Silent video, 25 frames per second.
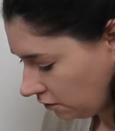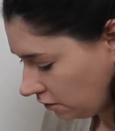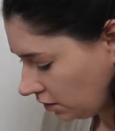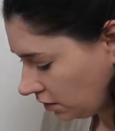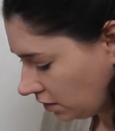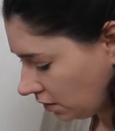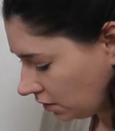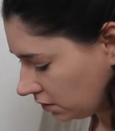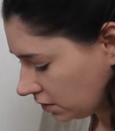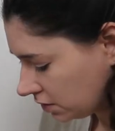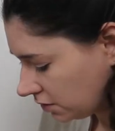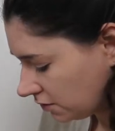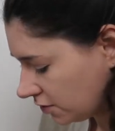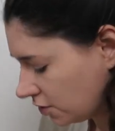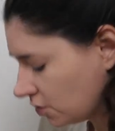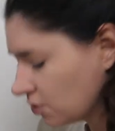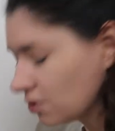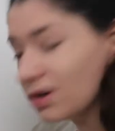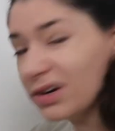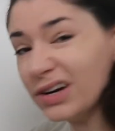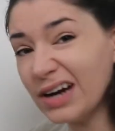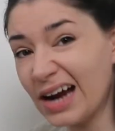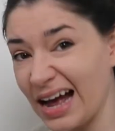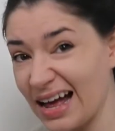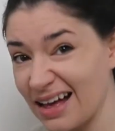For those of you
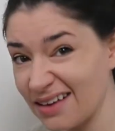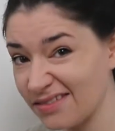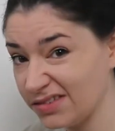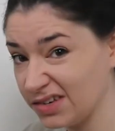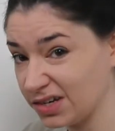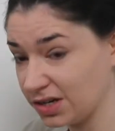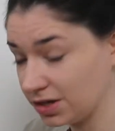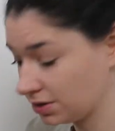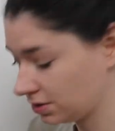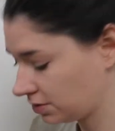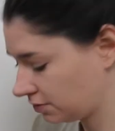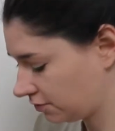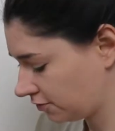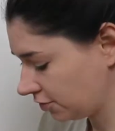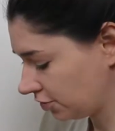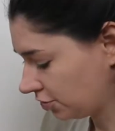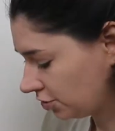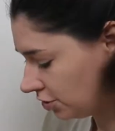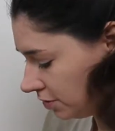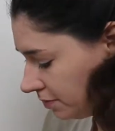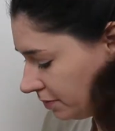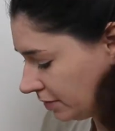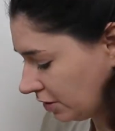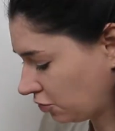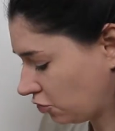who haven't used
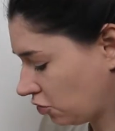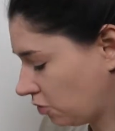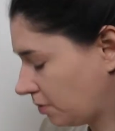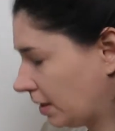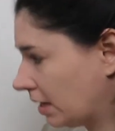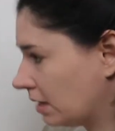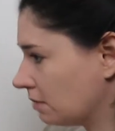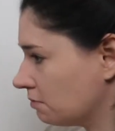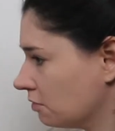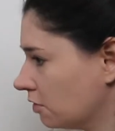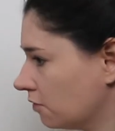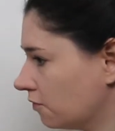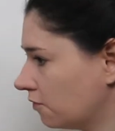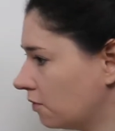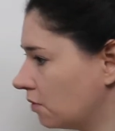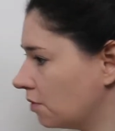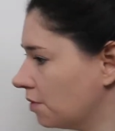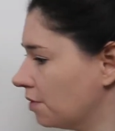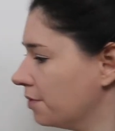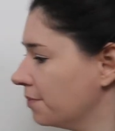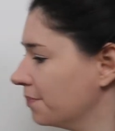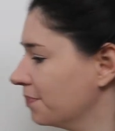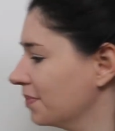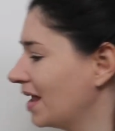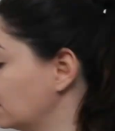Fusion mineral paint
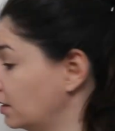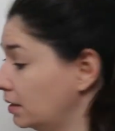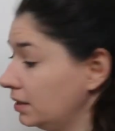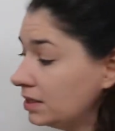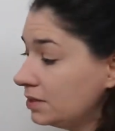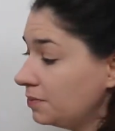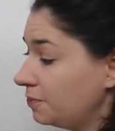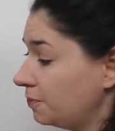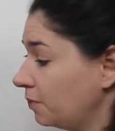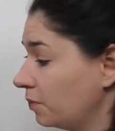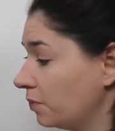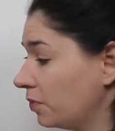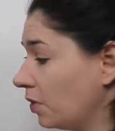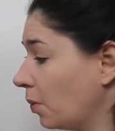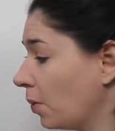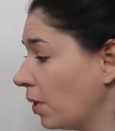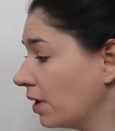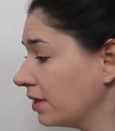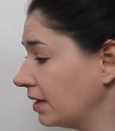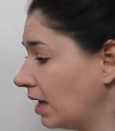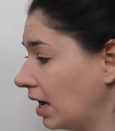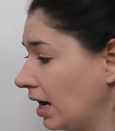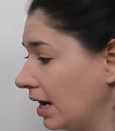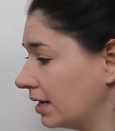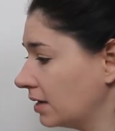before, it's the one
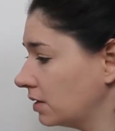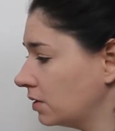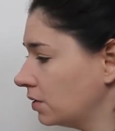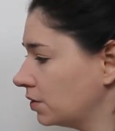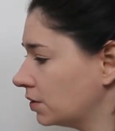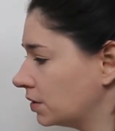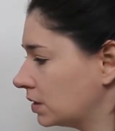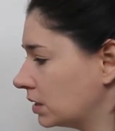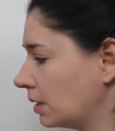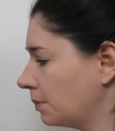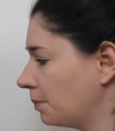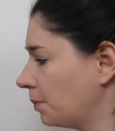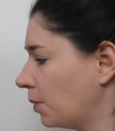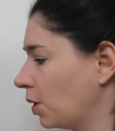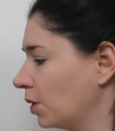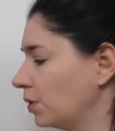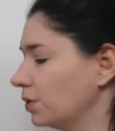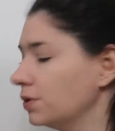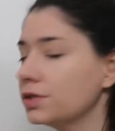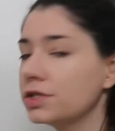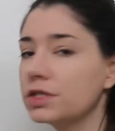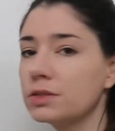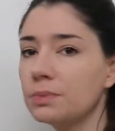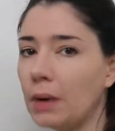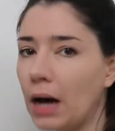that I use
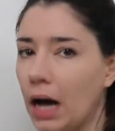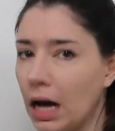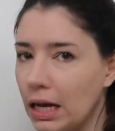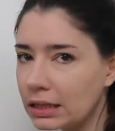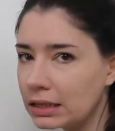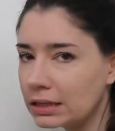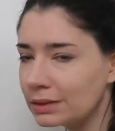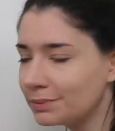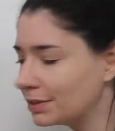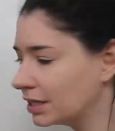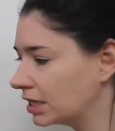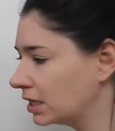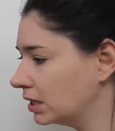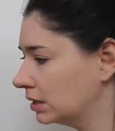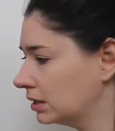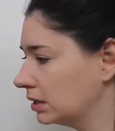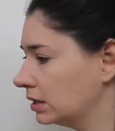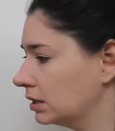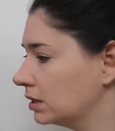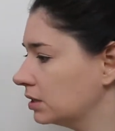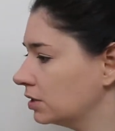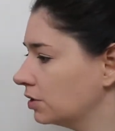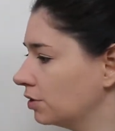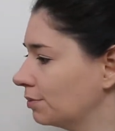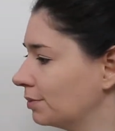most, partly because
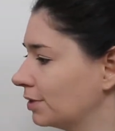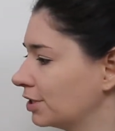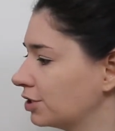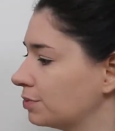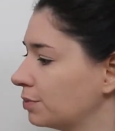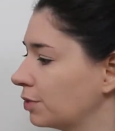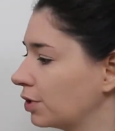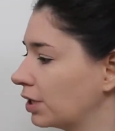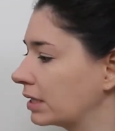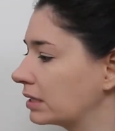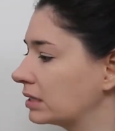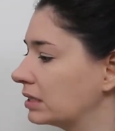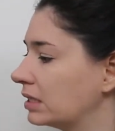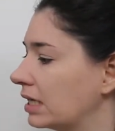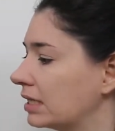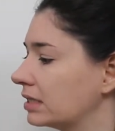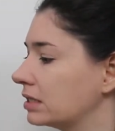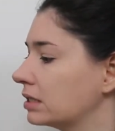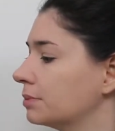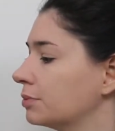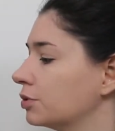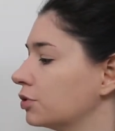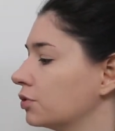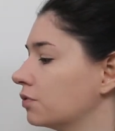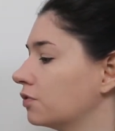it's so much more
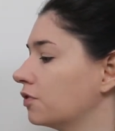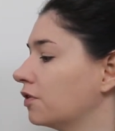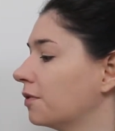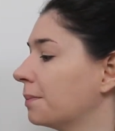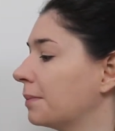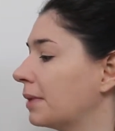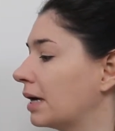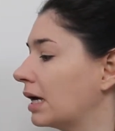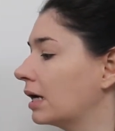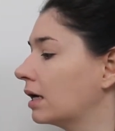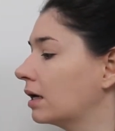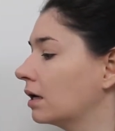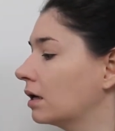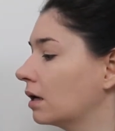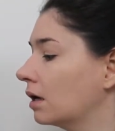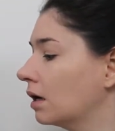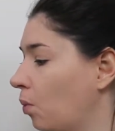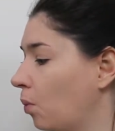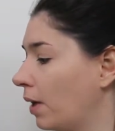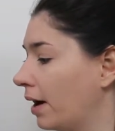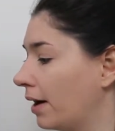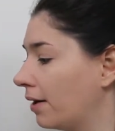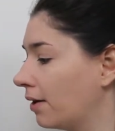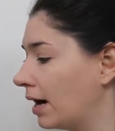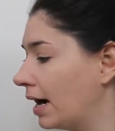accessible for me
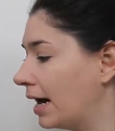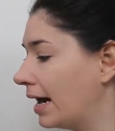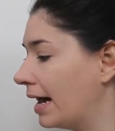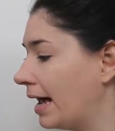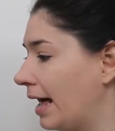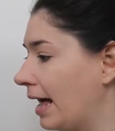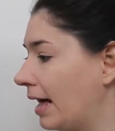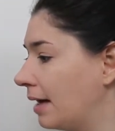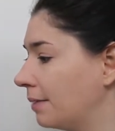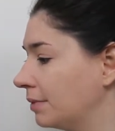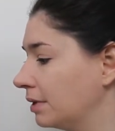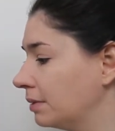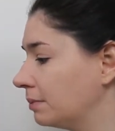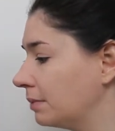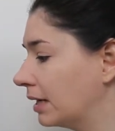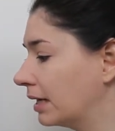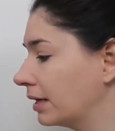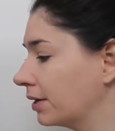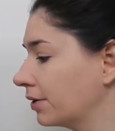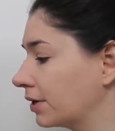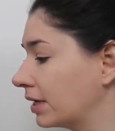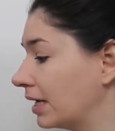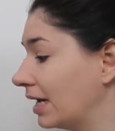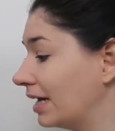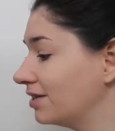where I am in my
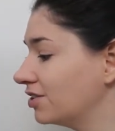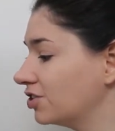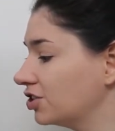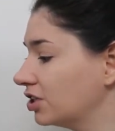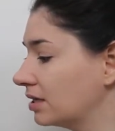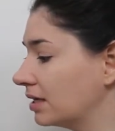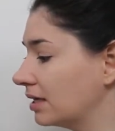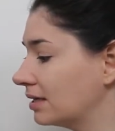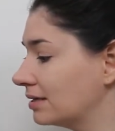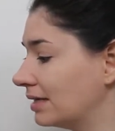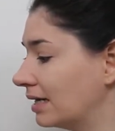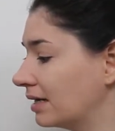location. There's